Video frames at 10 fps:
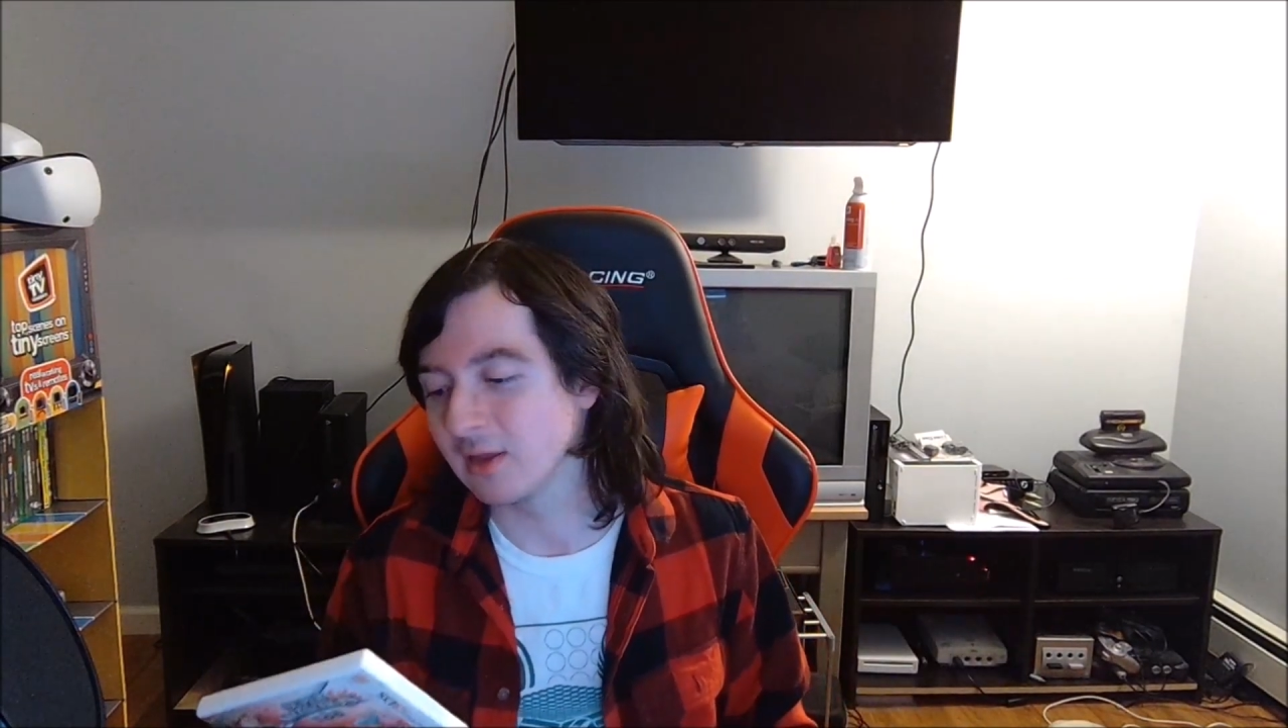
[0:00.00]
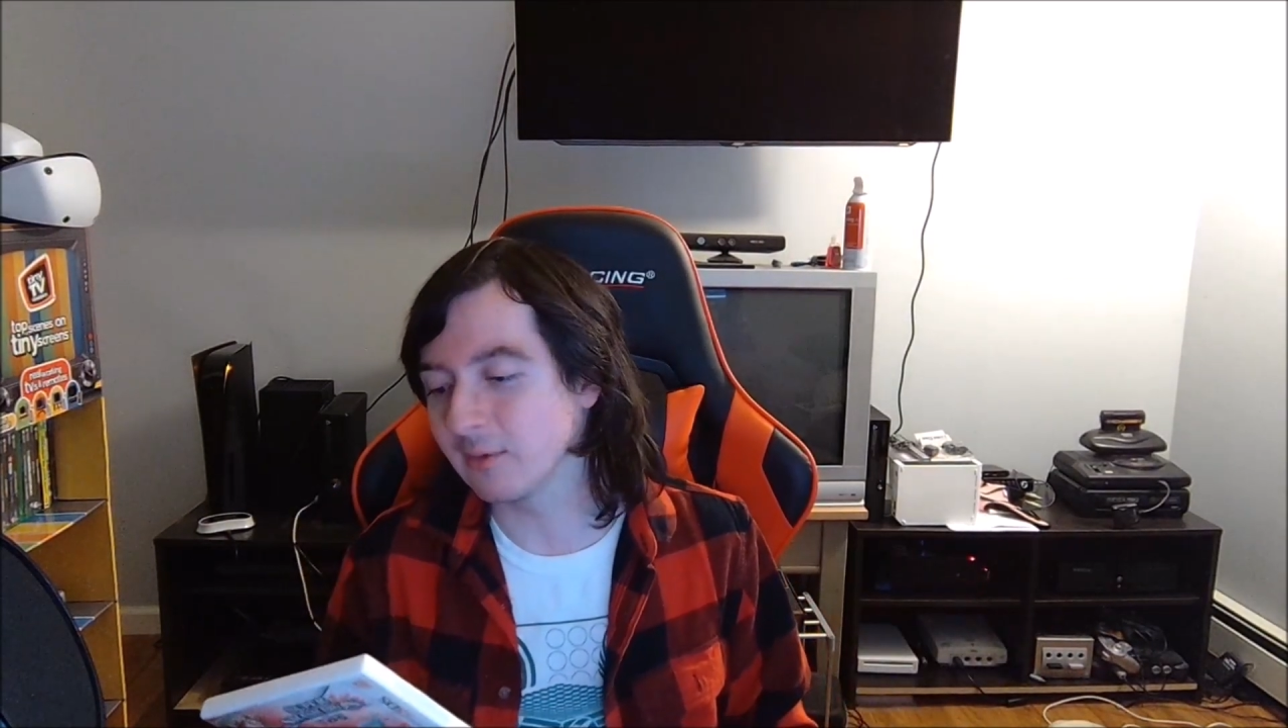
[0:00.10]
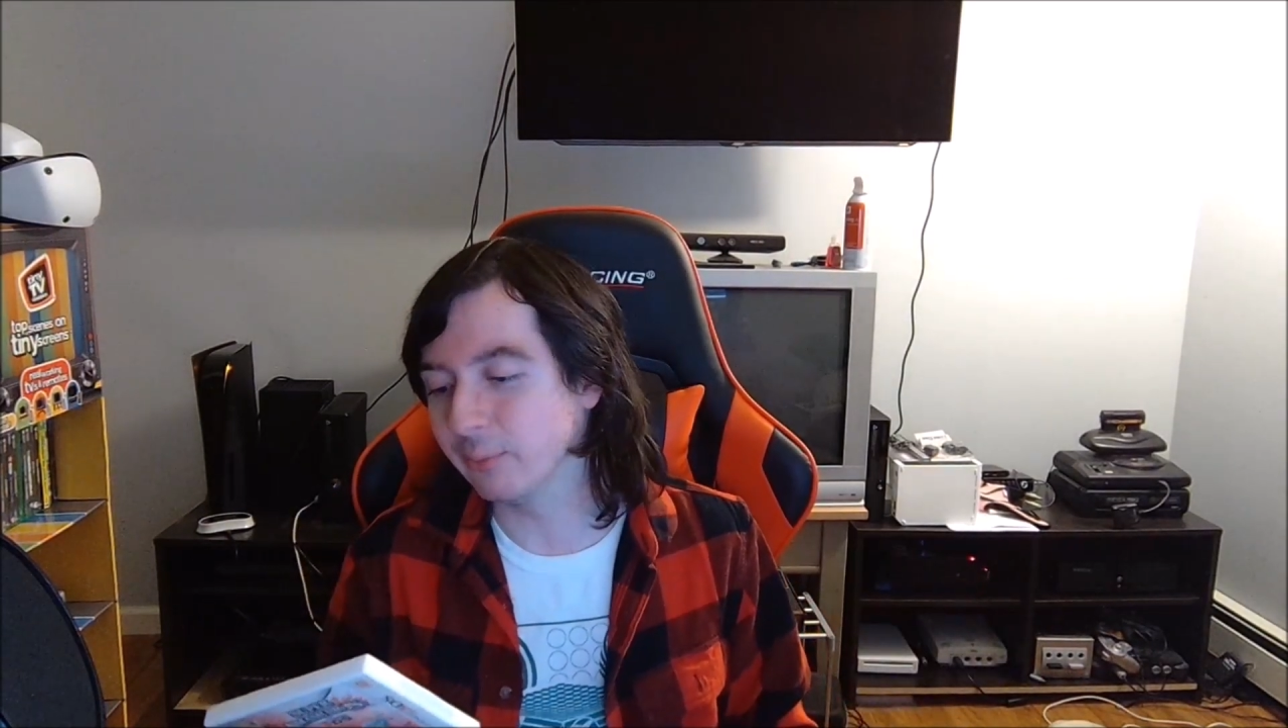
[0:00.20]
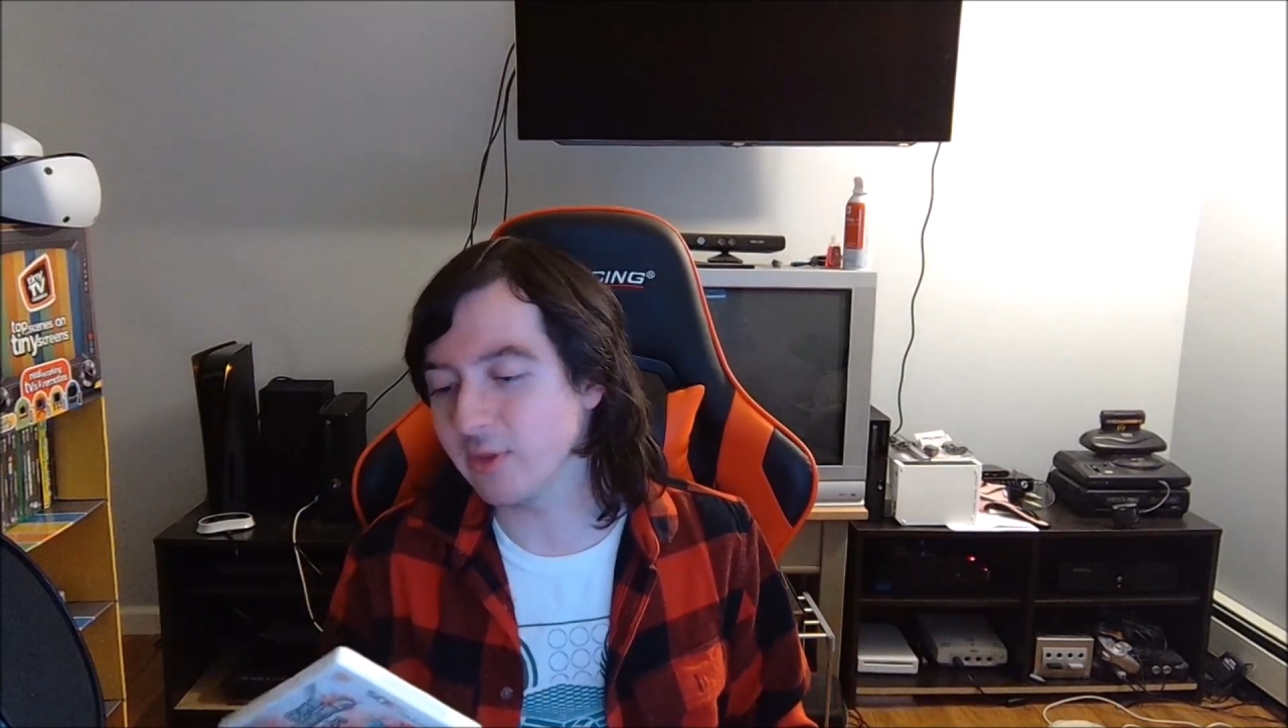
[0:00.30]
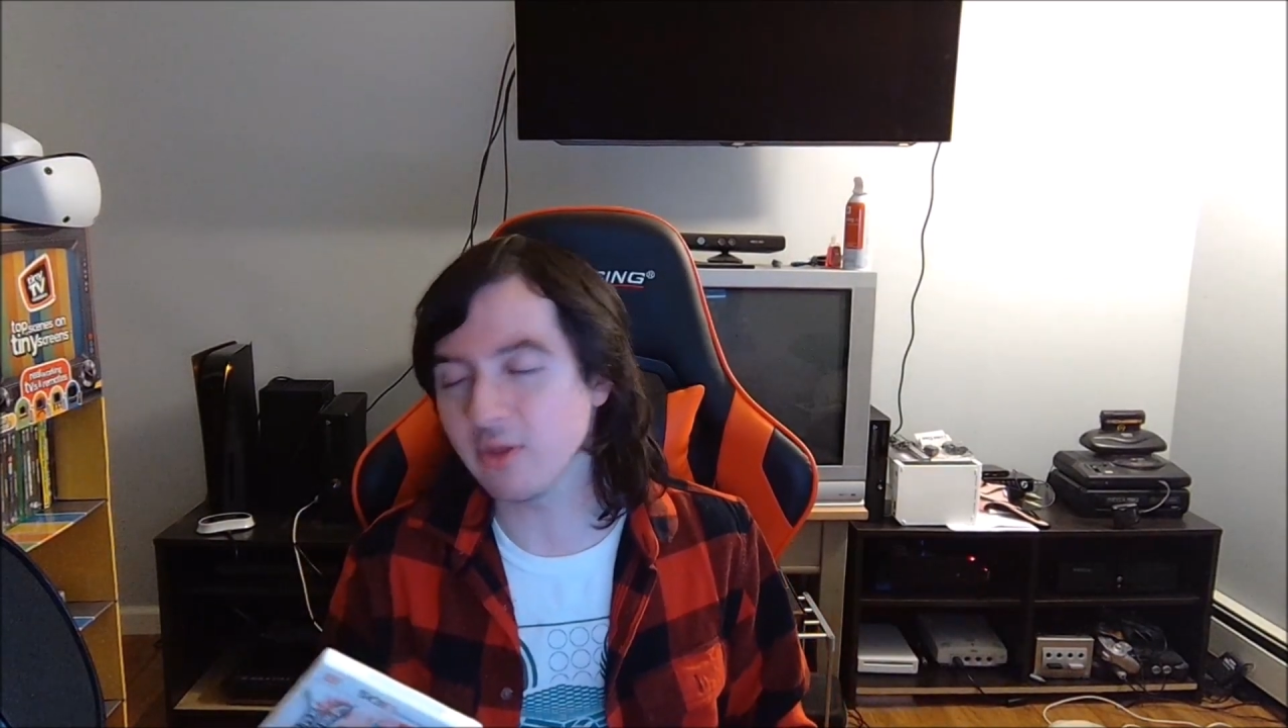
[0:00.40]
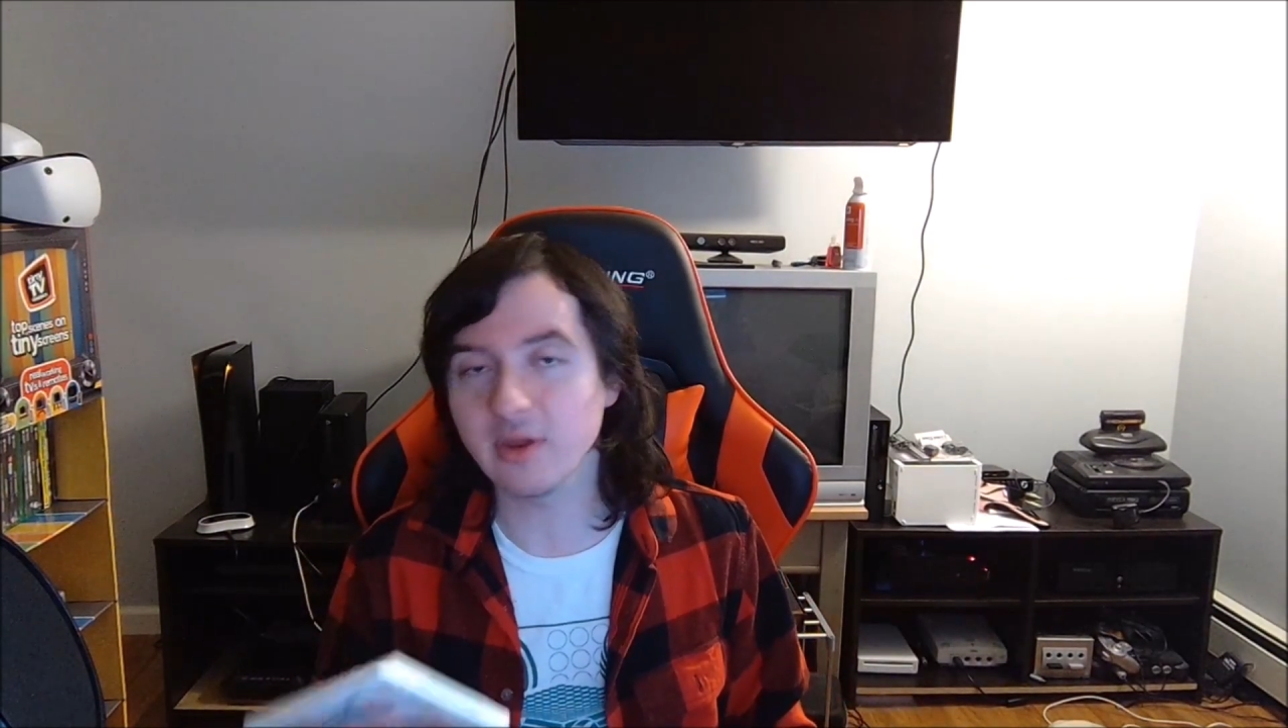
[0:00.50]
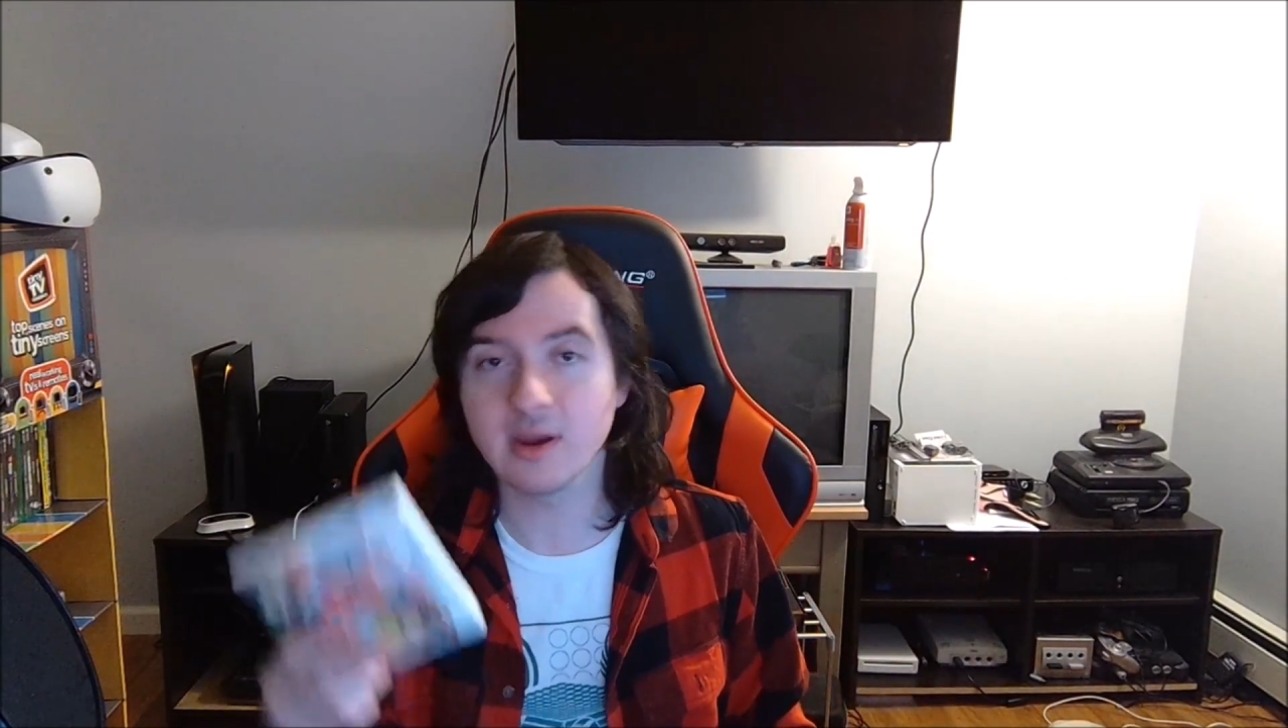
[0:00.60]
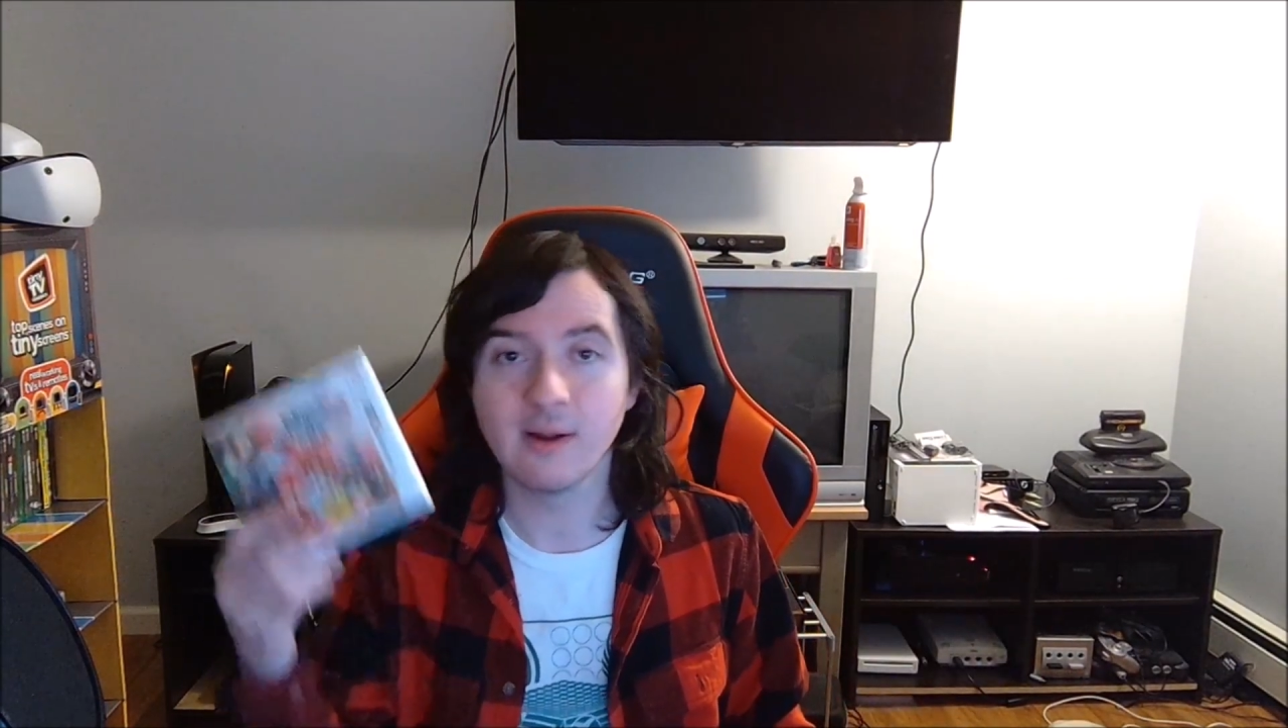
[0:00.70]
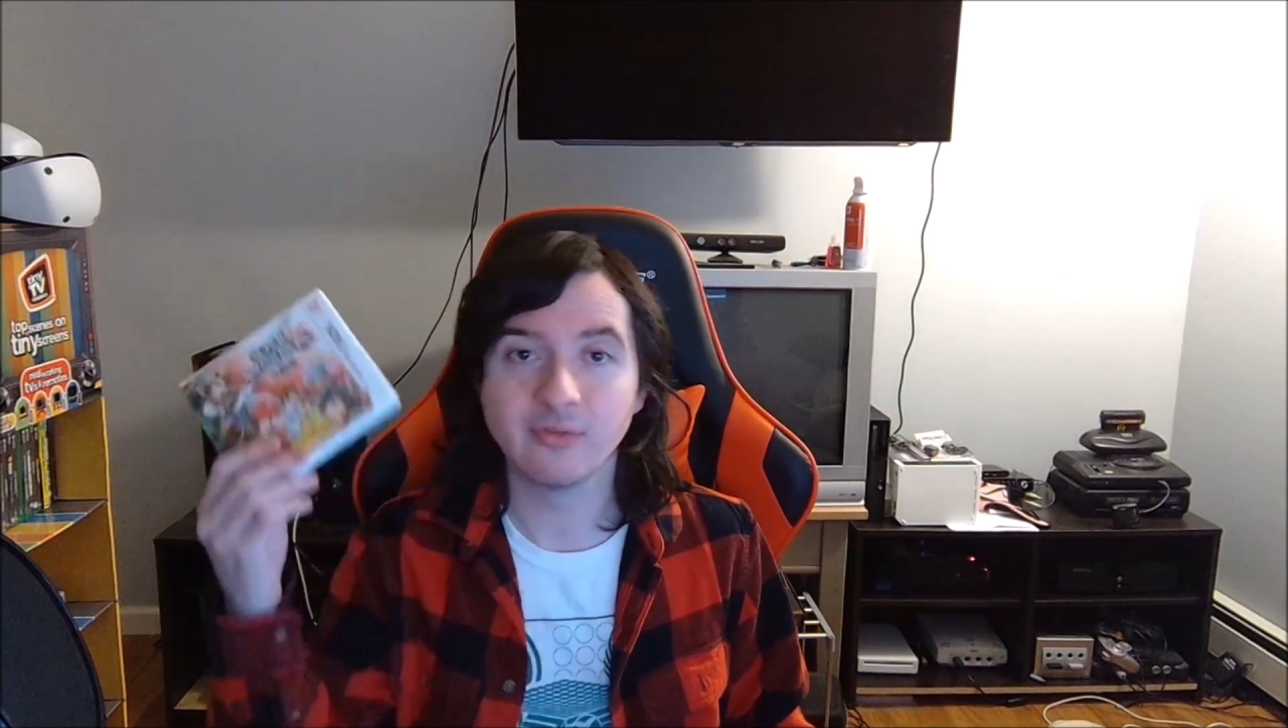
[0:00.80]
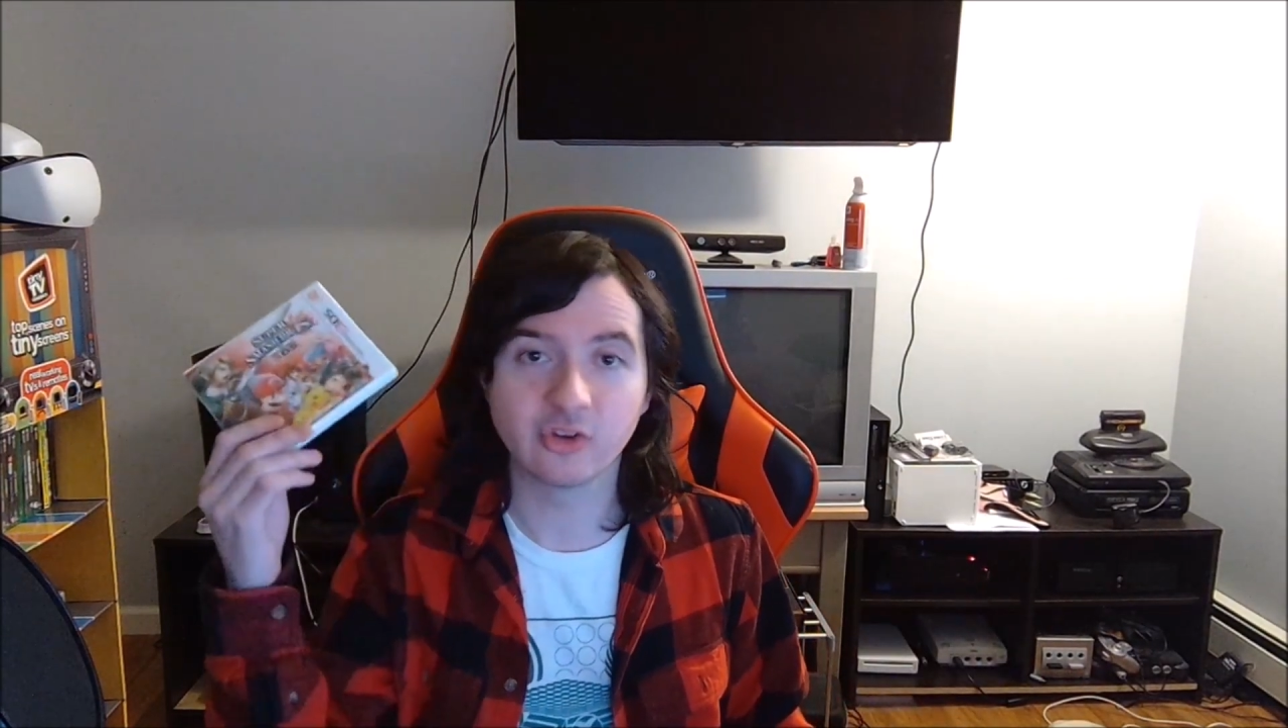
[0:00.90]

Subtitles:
completely